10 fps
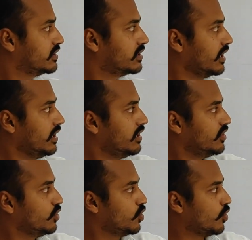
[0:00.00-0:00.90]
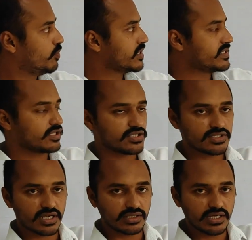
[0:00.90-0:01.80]
three doped
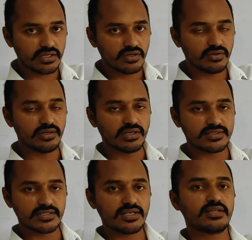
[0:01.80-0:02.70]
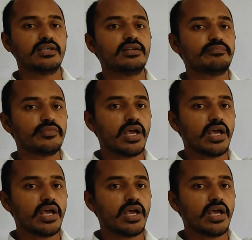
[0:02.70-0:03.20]
sections are there, regions are there,